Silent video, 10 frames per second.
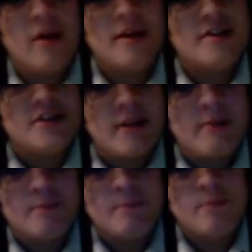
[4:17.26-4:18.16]
ladies and
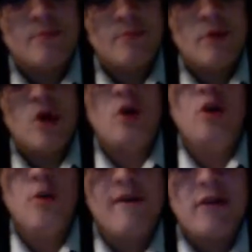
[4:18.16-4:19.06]
gentlemen,
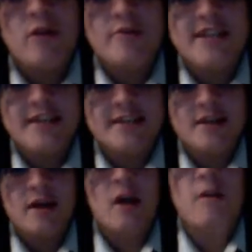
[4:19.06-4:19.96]
whoever loses
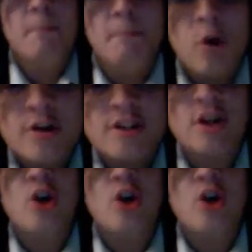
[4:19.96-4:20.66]
must